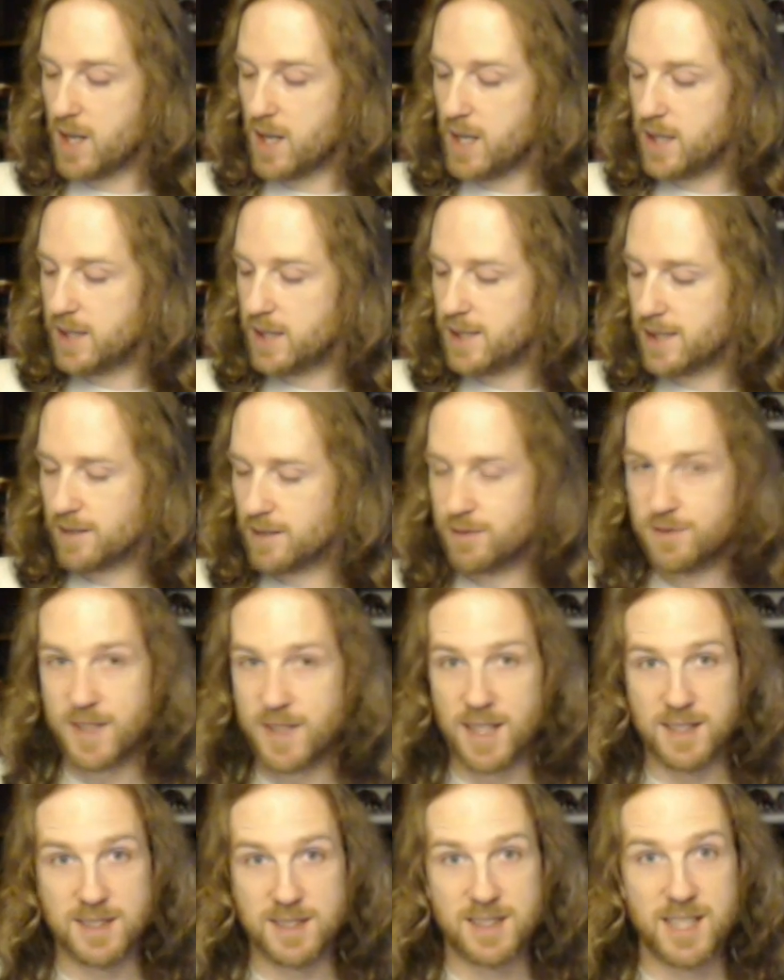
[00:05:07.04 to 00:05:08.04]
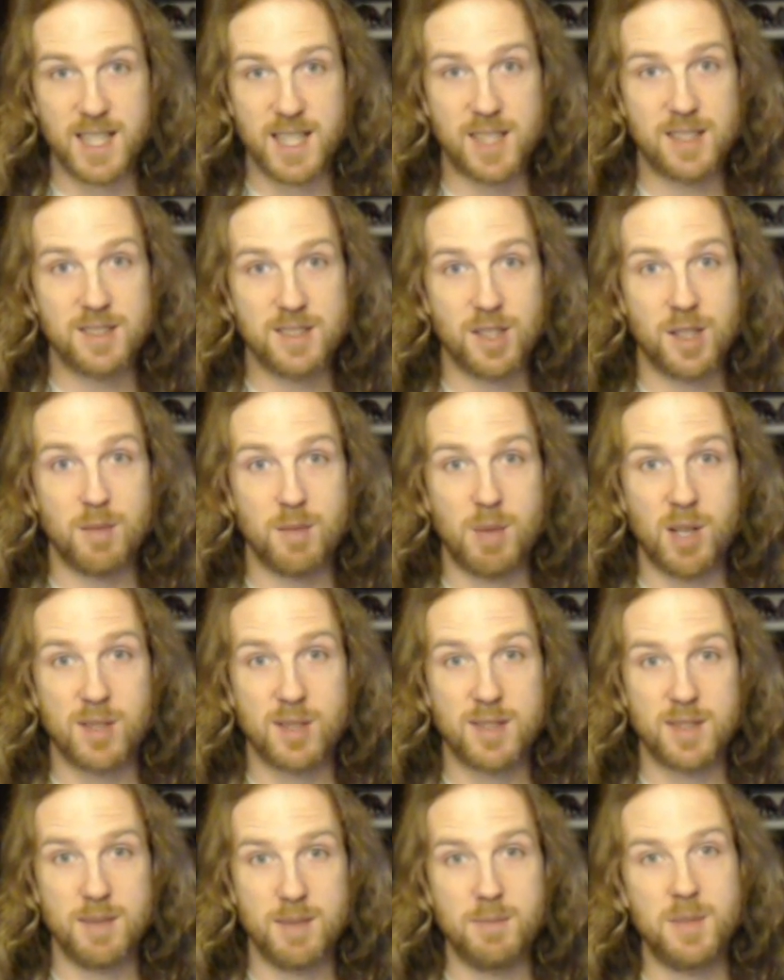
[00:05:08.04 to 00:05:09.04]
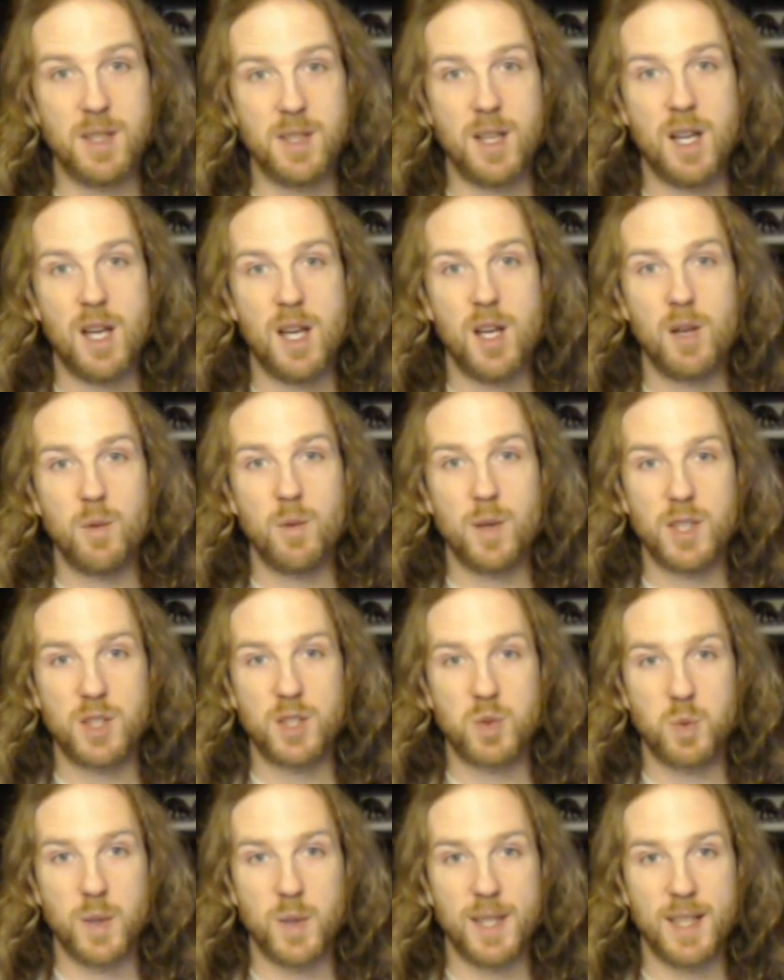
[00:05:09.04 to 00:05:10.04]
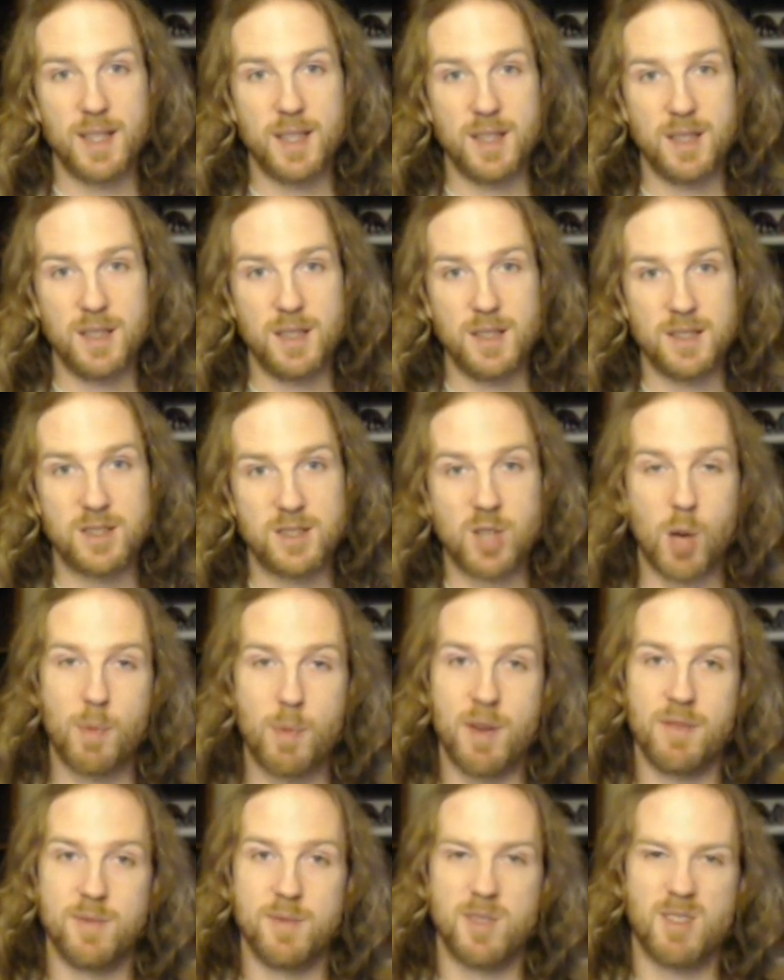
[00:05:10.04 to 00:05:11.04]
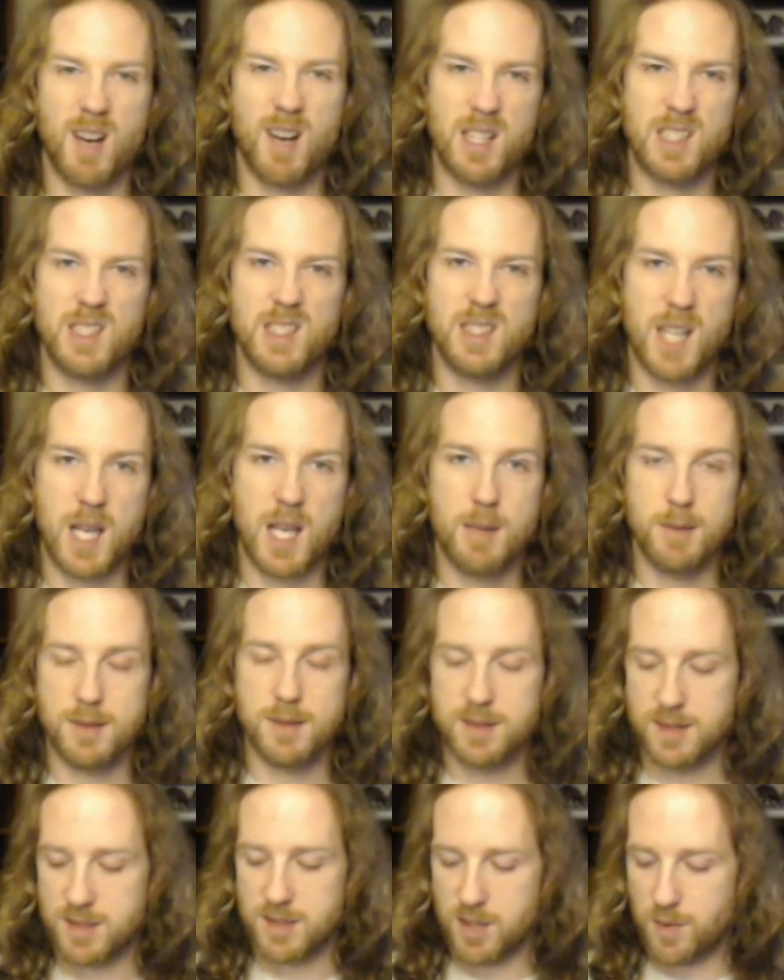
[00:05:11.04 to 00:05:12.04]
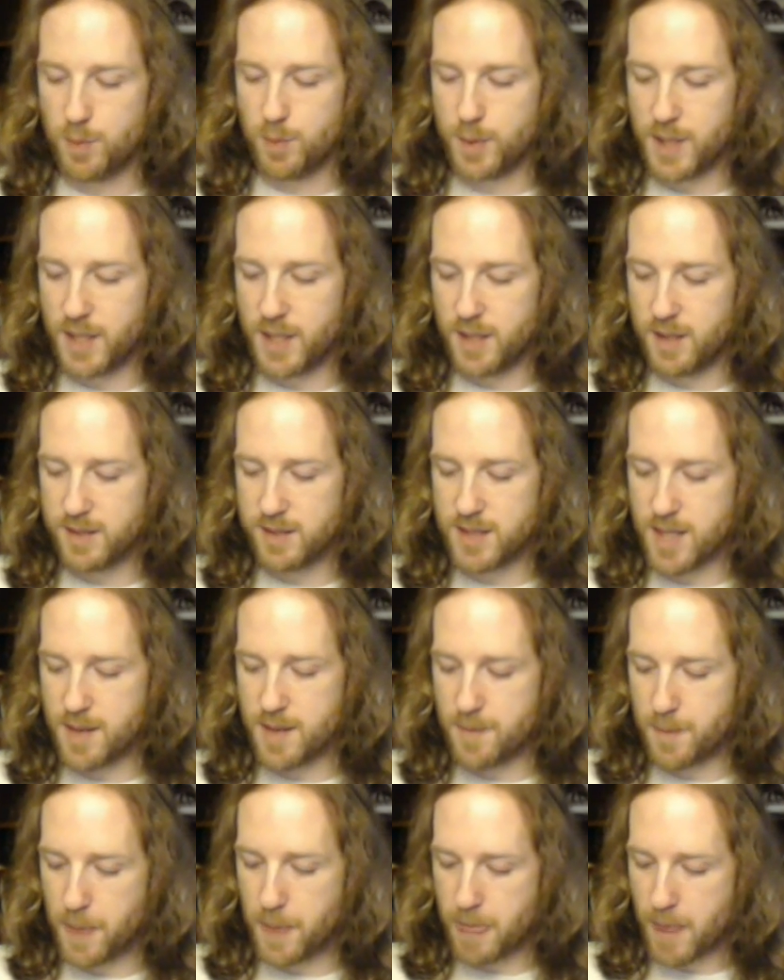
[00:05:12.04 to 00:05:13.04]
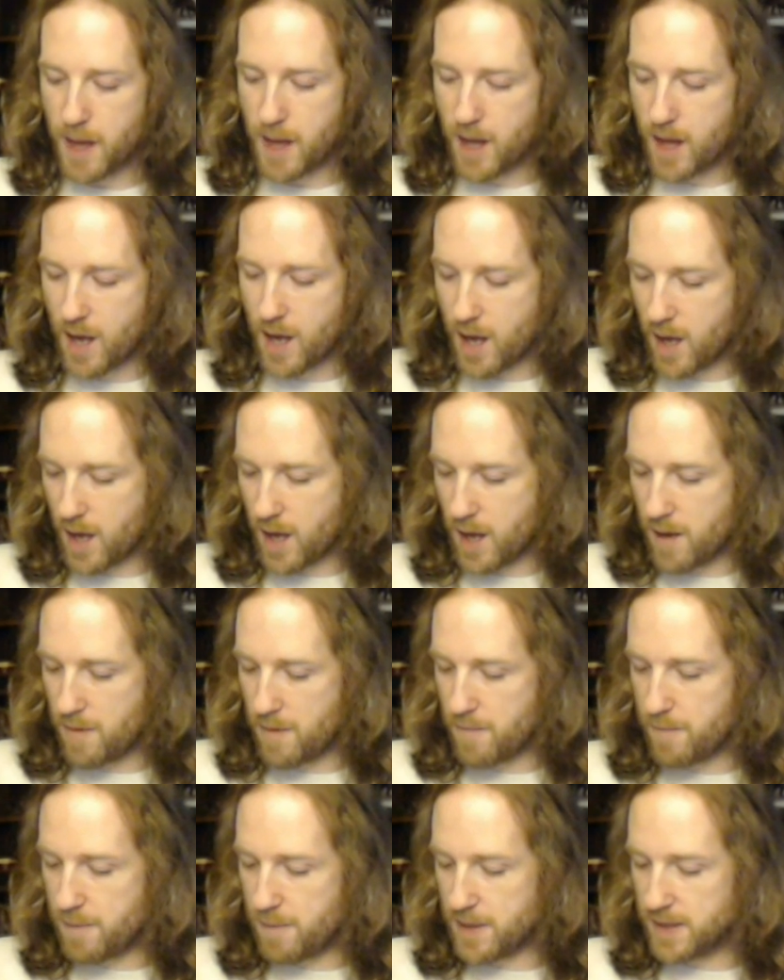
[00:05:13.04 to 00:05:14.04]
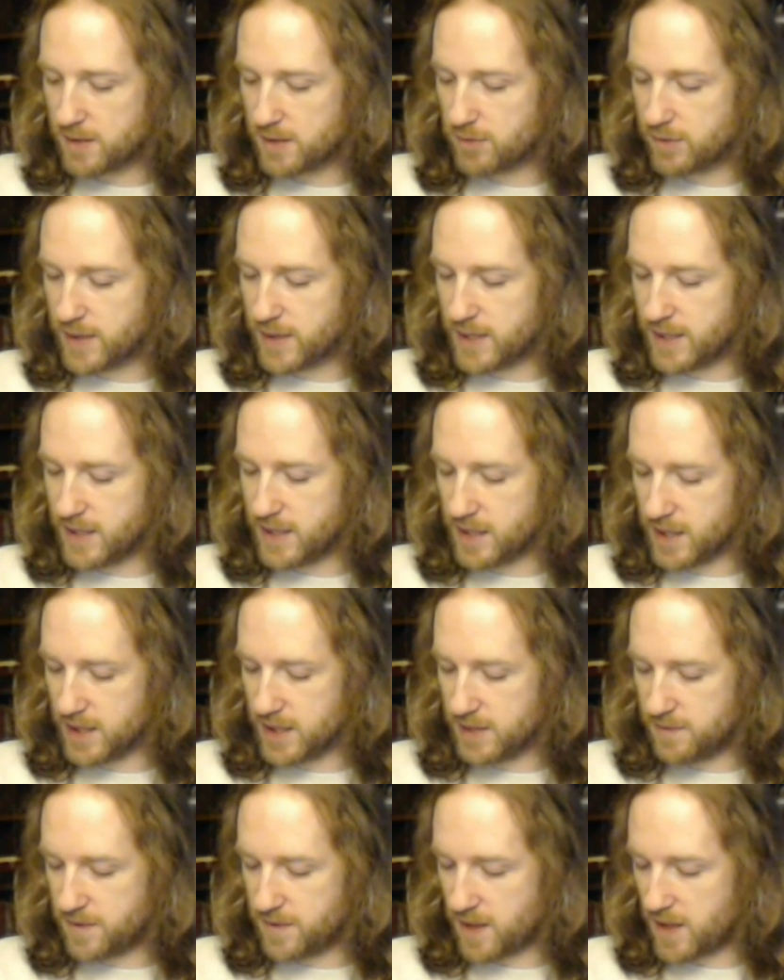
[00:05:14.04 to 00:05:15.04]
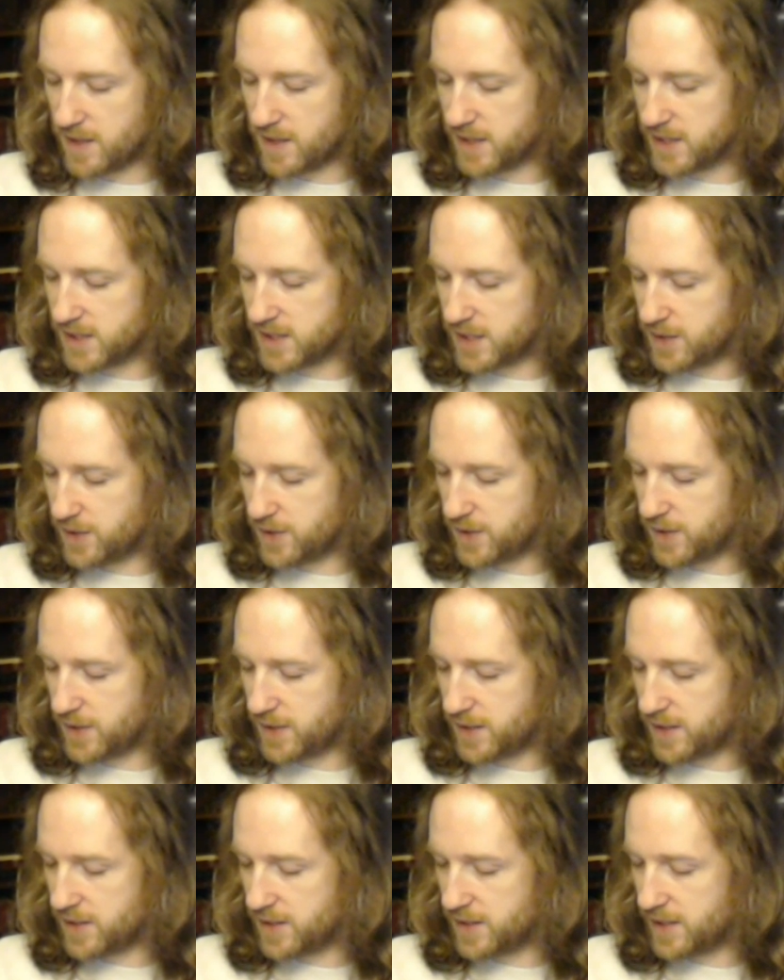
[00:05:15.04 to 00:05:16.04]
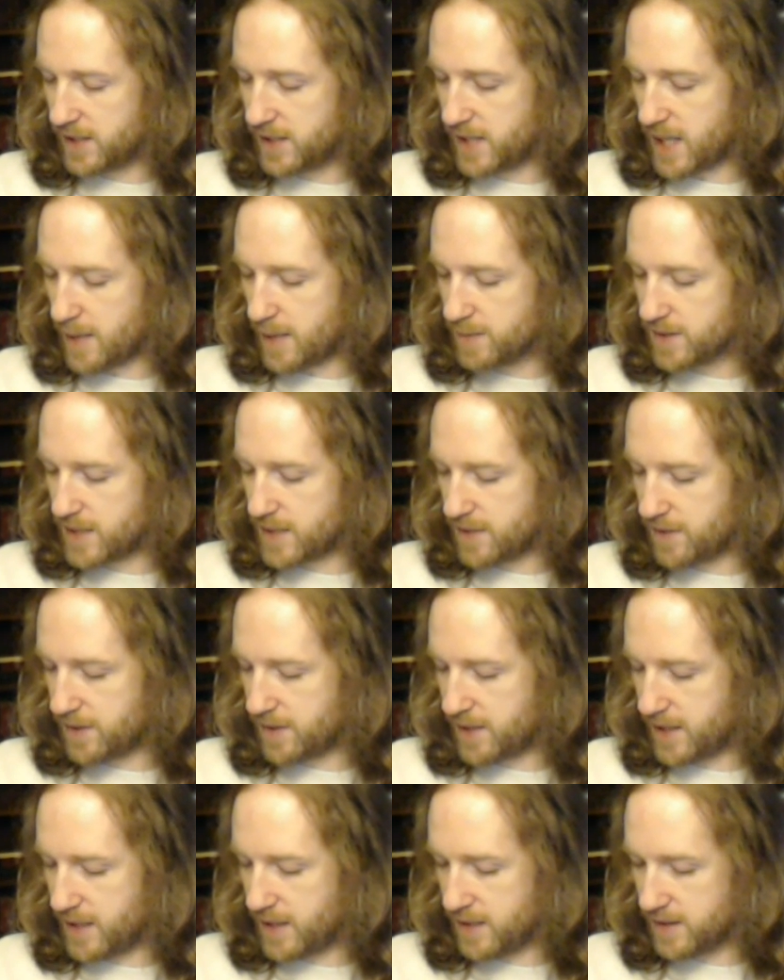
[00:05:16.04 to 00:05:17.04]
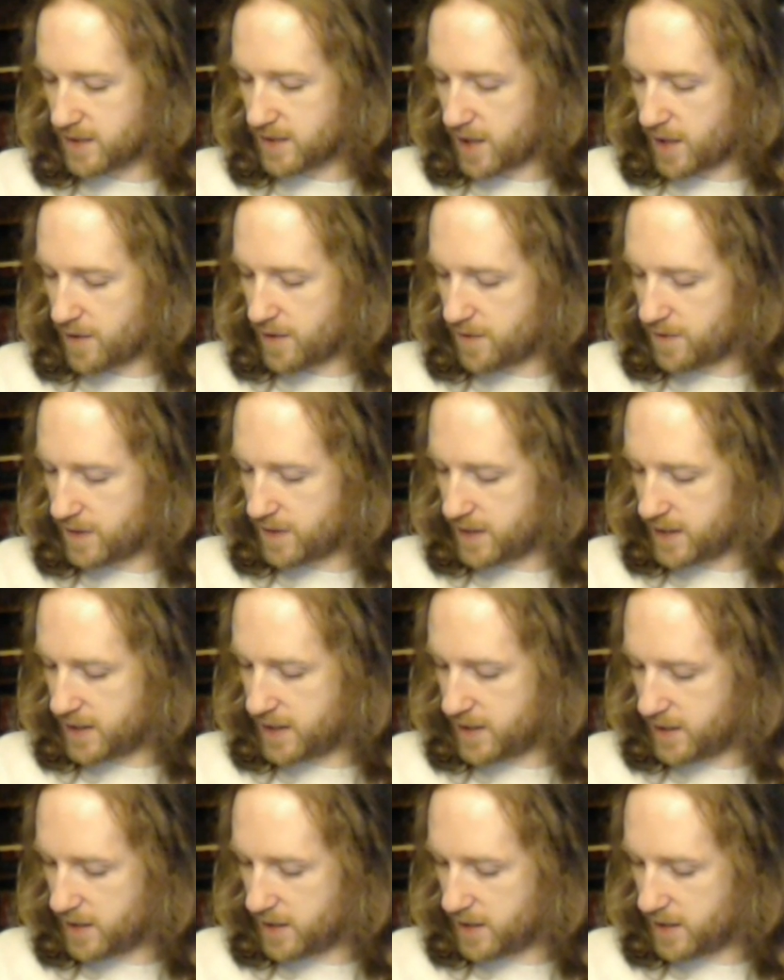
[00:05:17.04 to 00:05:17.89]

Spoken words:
little felt stickers on the bottom, which will stop it from scratching tables and stuff when I use it. But it's really nice, varnished in all the gaps and everything, so hopefully